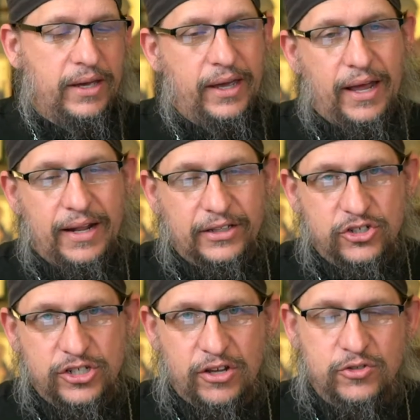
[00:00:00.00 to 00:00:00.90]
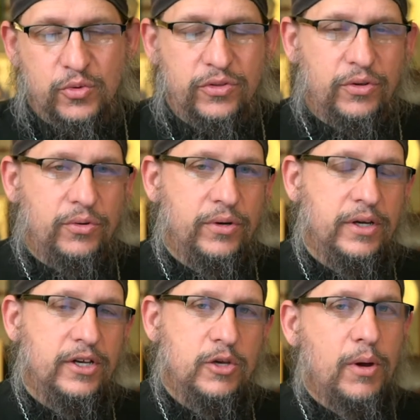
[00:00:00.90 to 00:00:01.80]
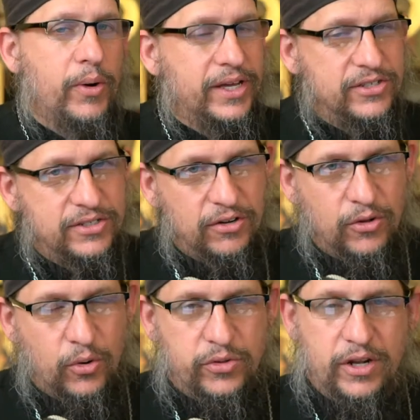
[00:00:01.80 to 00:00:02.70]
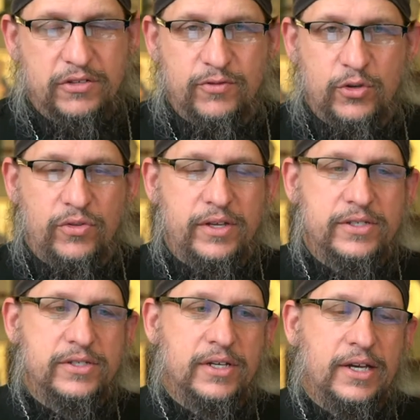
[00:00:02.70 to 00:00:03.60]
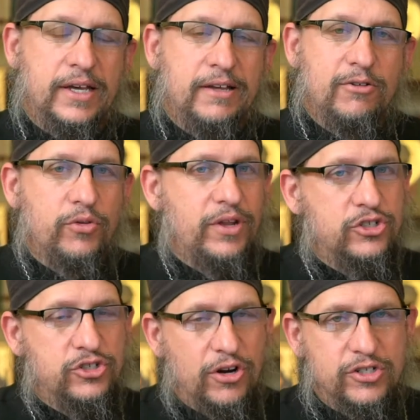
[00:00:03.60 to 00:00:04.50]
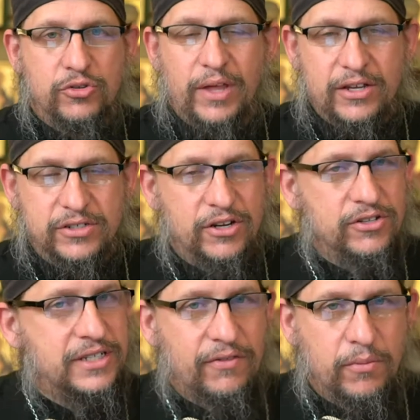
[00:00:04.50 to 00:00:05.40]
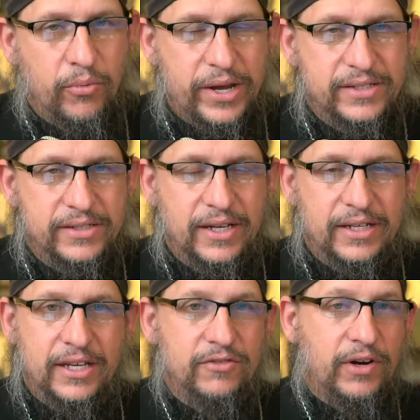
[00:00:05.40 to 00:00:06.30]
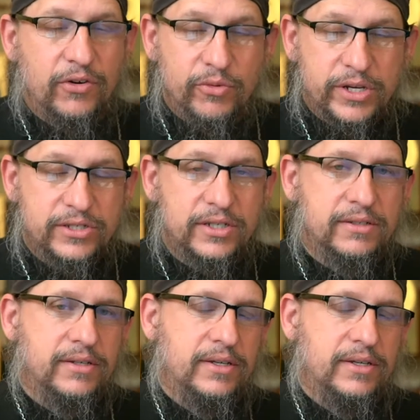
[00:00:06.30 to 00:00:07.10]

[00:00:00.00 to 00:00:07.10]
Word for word: Hey, I'd like to share this with you. You might want to consider the Orthodox view of this. Orthodox Church, 2,000 years, never embraced this idea. It's very recent.